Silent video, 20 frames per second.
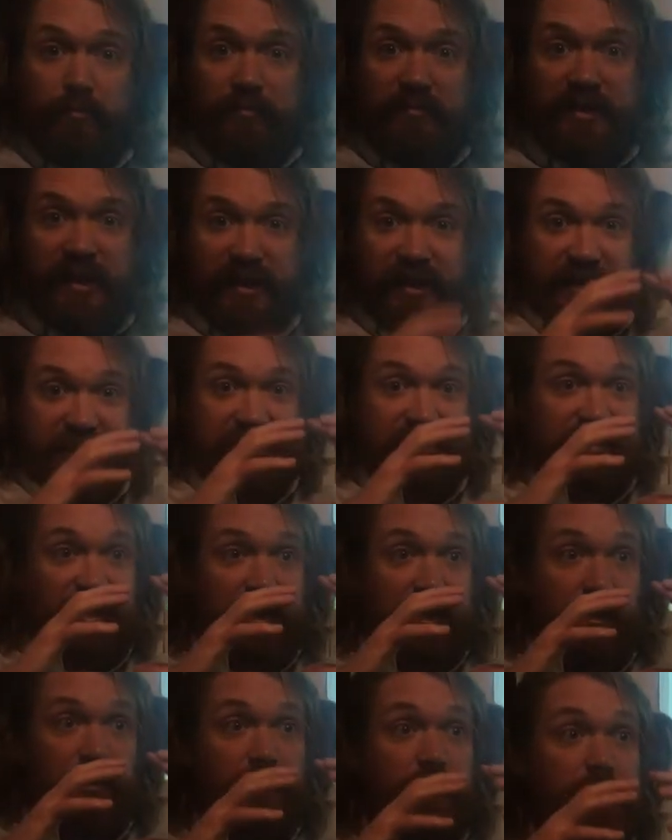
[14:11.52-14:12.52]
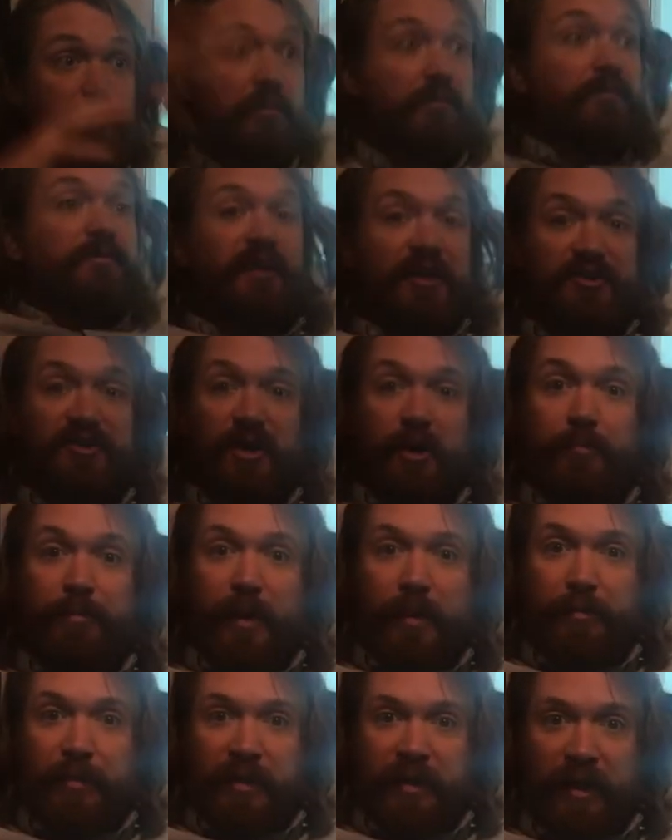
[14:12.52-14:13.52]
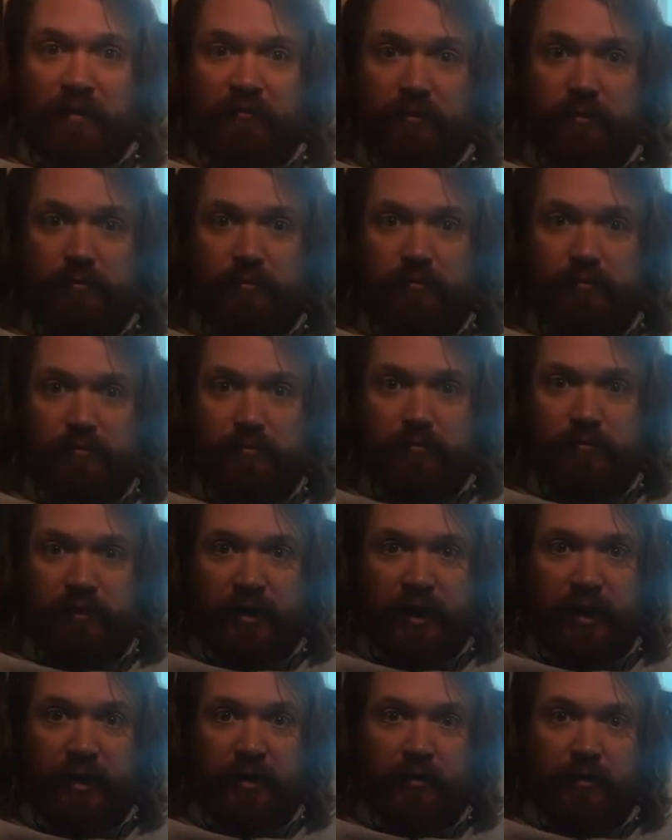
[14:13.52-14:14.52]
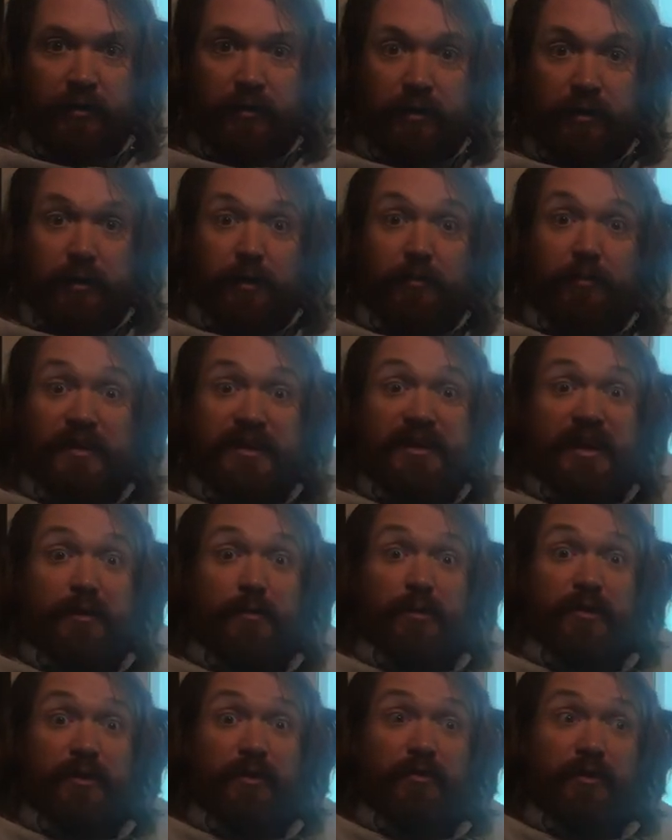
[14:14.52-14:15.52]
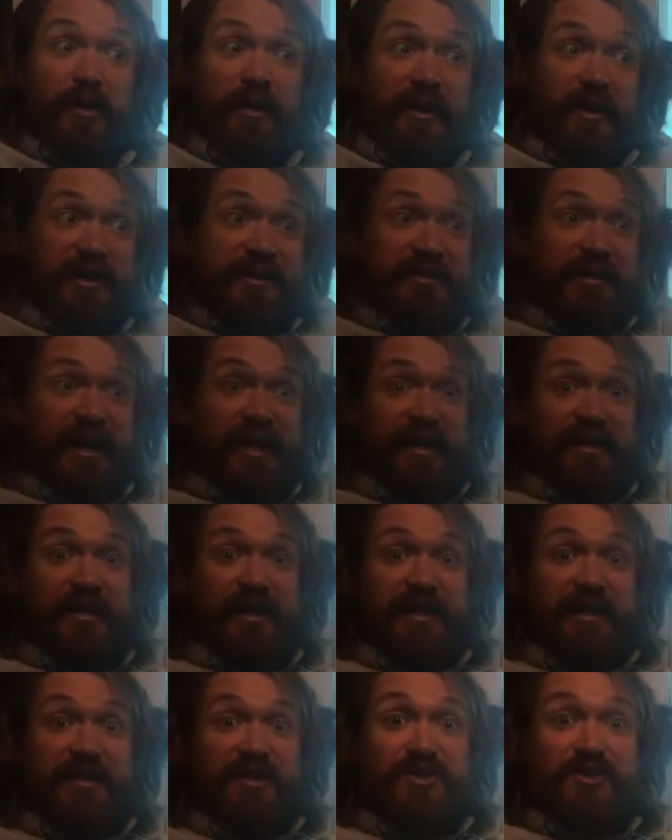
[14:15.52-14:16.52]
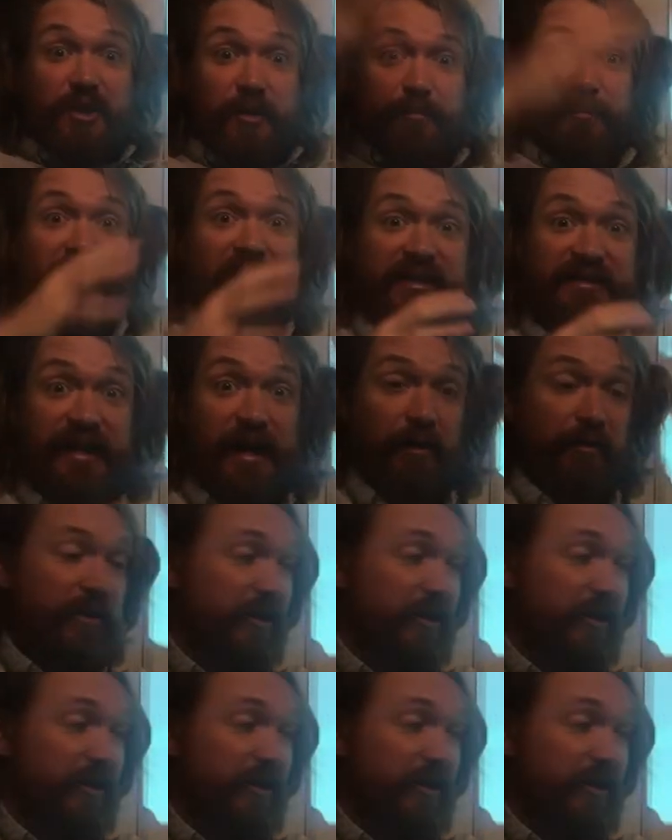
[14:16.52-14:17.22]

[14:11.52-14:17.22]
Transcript: They get excited, they jump up a level, okay? But then when they're really excited, they need to jump back down a